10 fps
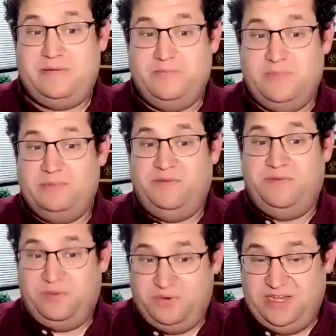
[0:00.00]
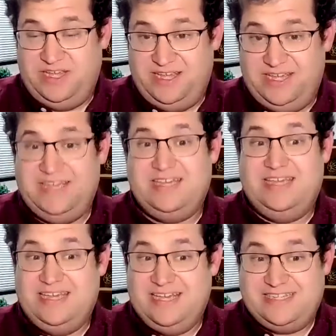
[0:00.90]
mom of 3,
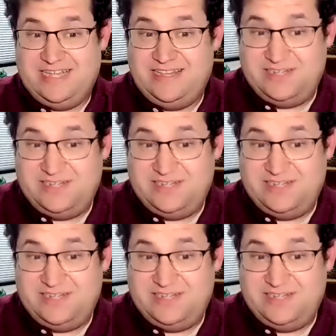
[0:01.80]
ESL